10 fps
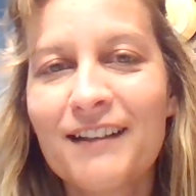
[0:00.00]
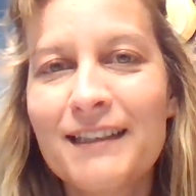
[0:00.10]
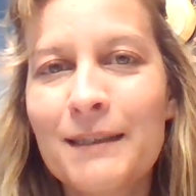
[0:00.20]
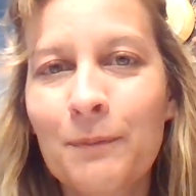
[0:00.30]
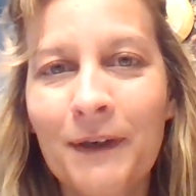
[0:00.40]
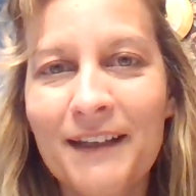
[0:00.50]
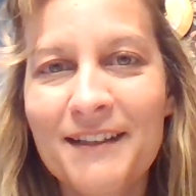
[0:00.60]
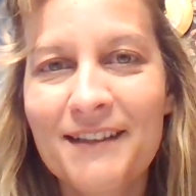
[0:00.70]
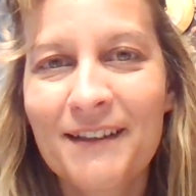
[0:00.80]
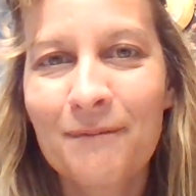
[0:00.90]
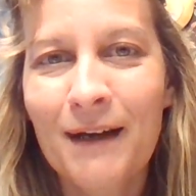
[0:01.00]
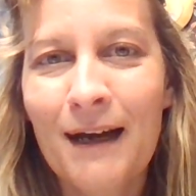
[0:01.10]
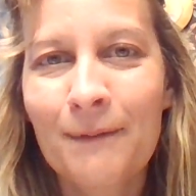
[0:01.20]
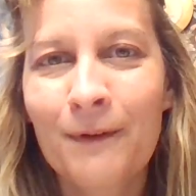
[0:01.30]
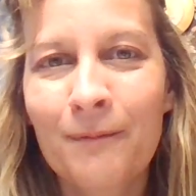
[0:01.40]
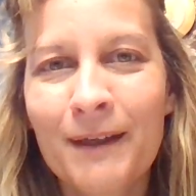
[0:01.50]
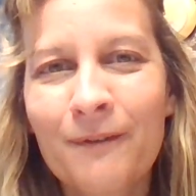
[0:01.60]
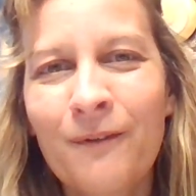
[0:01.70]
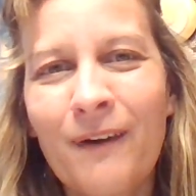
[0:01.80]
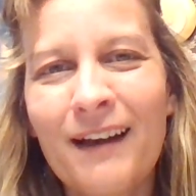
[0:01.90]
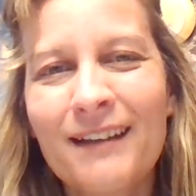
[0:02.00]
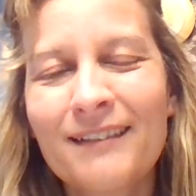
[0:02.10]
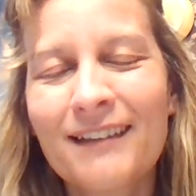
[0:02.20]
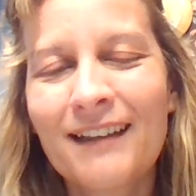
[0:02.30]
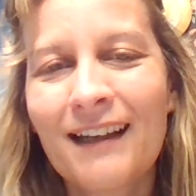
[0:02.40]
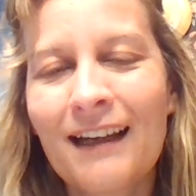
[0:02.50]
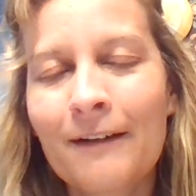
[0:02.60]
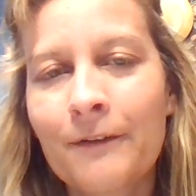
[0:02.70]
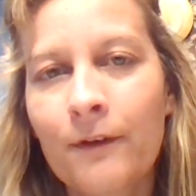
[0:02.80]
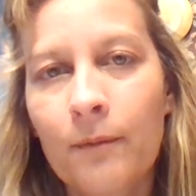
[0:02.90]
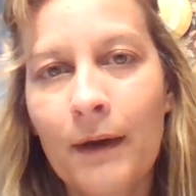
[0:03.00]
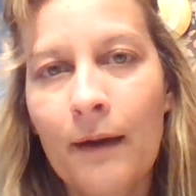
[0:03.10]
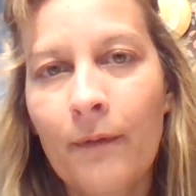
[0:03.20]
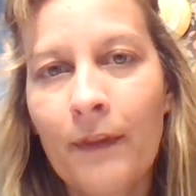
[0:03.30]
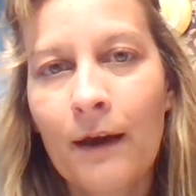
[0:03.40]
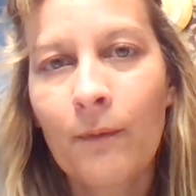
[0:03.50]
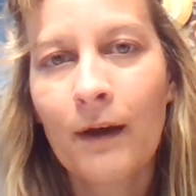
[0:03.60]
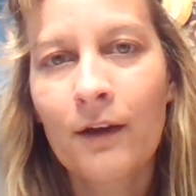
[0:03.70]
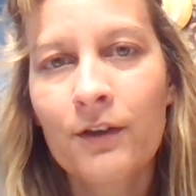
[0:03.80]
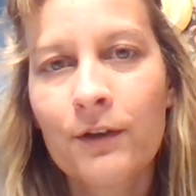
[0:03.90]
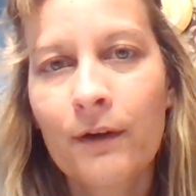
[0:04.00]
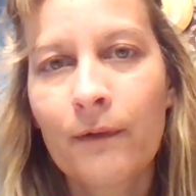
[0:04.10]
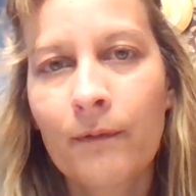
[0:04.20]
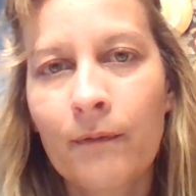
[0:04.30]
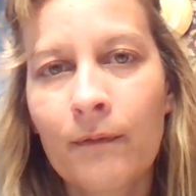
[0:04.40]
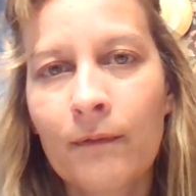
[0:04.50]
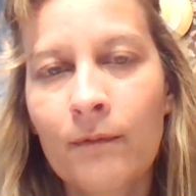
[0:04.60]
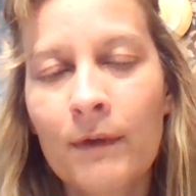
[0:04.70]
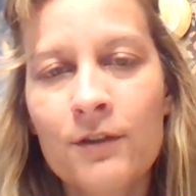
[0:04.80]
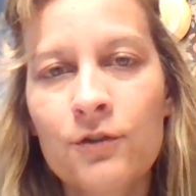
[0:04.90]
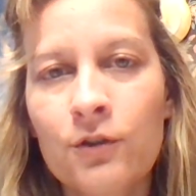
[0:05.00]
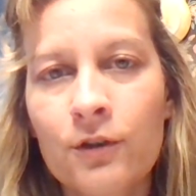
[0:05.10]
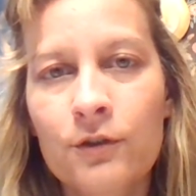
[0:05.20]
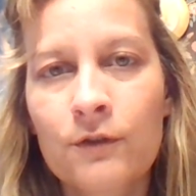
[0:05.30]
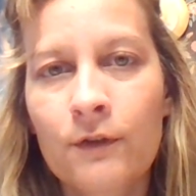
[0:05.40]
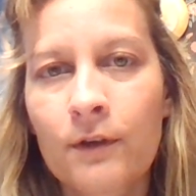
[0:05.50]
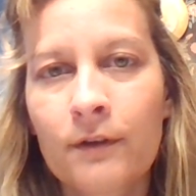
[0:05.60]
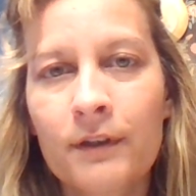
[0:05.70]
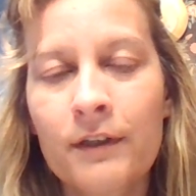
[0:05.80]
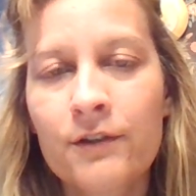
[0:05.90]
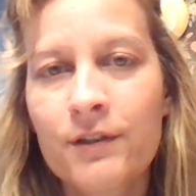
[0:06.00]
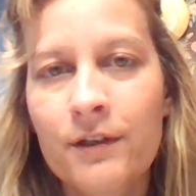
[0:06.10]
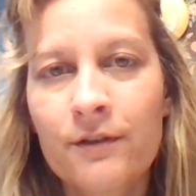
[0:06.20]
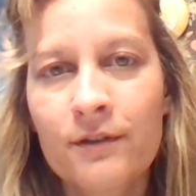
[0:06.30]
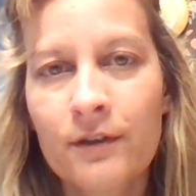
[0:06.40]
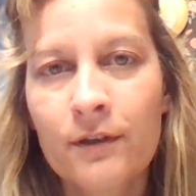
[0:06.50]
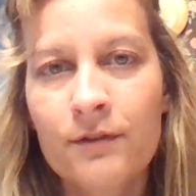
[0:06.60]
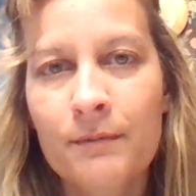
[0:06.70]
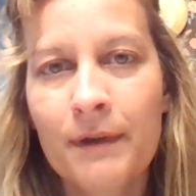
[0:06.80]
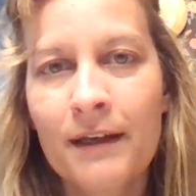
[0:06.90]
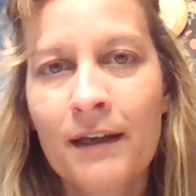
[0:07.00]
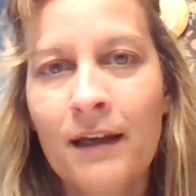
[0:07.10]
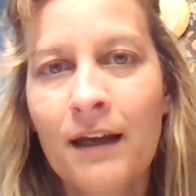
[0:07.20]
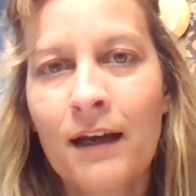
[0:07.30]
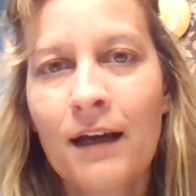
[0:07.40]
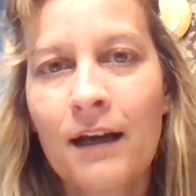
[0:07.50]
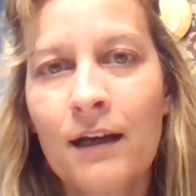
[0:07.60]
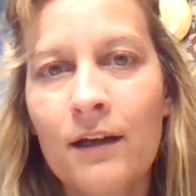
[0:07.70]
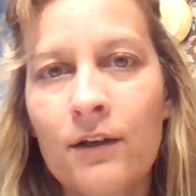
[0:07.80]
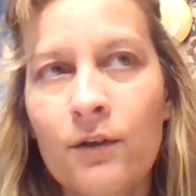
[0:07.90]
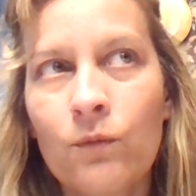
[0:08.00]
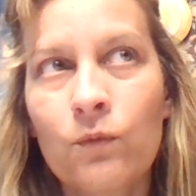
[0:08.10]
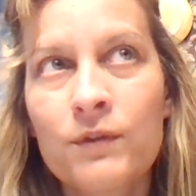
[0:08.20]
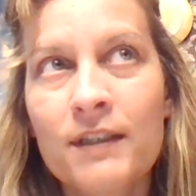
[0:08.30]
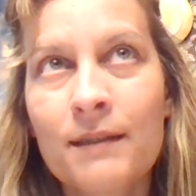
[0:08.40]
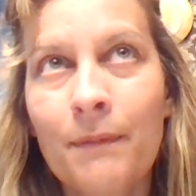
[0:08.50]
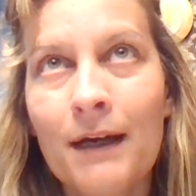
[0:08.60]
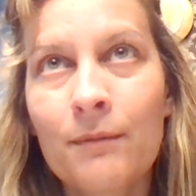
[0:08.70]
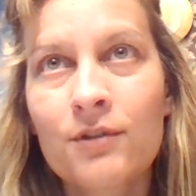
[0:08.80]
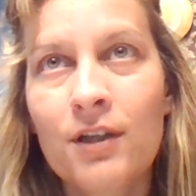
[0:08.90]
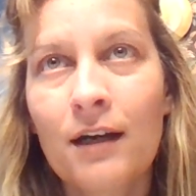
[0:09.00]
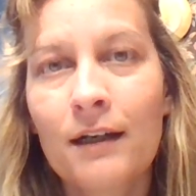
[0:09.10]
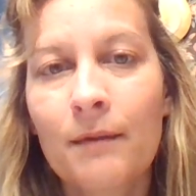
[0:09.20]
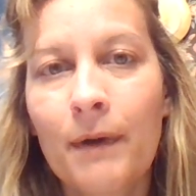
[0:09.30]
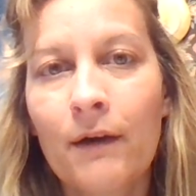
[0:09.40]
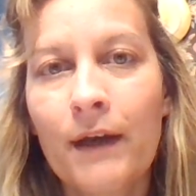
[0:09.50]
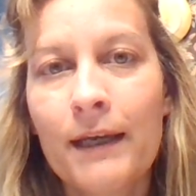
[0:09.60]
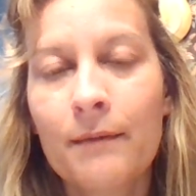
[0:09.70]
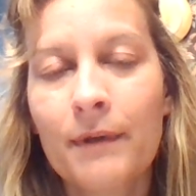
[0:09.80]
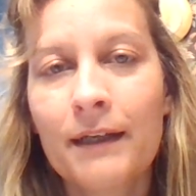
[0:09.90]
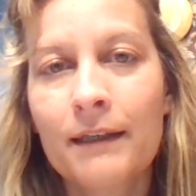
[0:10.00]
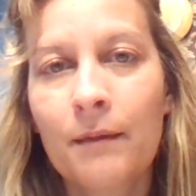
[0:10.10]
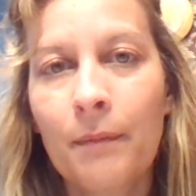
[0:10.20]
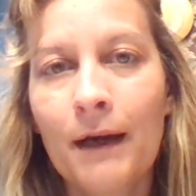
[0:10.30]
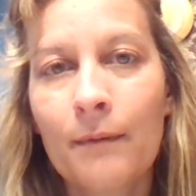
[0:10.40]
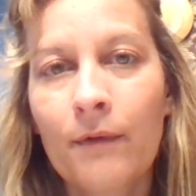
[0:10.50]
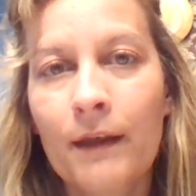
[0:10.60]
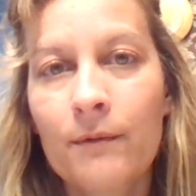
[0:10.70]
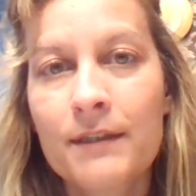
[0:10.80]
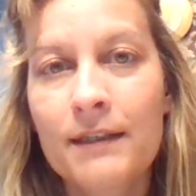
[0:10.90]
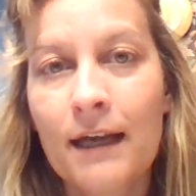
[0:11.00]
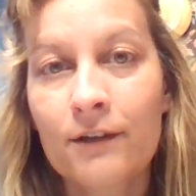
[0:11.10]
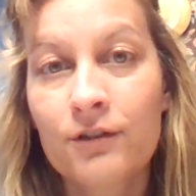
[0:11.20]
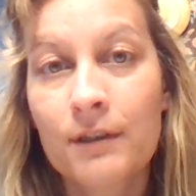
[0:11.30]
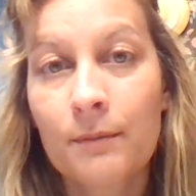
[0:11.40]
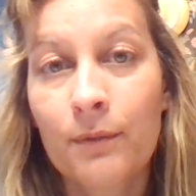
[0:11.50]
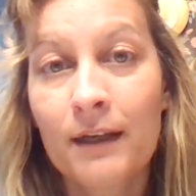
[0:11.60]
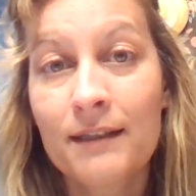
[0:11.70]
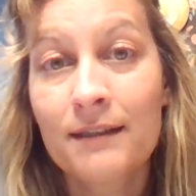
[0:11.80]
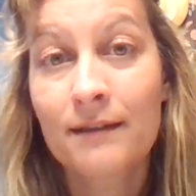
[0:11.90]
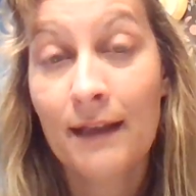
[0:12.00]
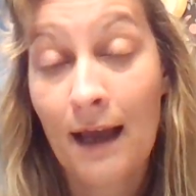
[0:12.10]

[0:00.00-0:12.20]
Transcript: depressed in the Bible? I'm like, well, I don't know the Bible that well. I went to church for years and years and years, but does the Bible talk about anybody in the Bible that was actually depressed